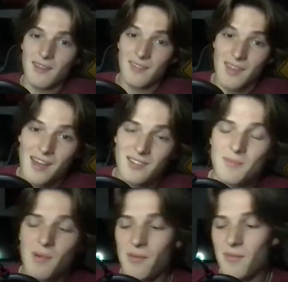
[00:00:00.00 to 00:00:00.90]
Yes.
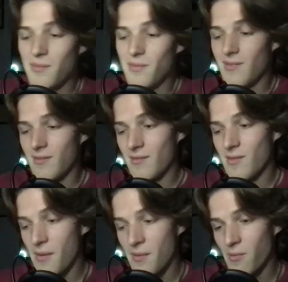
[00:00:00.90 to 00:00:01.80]
Great.
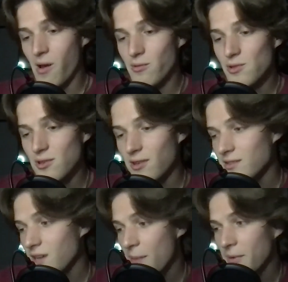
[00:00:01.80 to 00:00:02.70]
While we're still on the
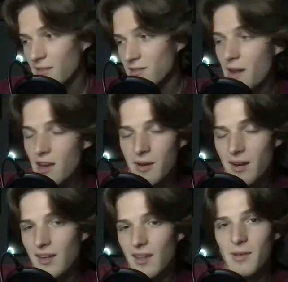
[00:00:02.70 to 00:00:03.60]
topic of
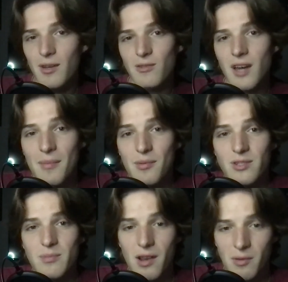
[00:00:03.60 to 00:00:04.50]
Spider-Man, give me your top 3
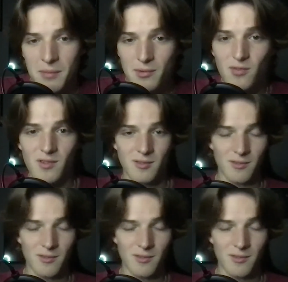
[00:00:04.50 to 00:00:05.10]
Spider-Man movies.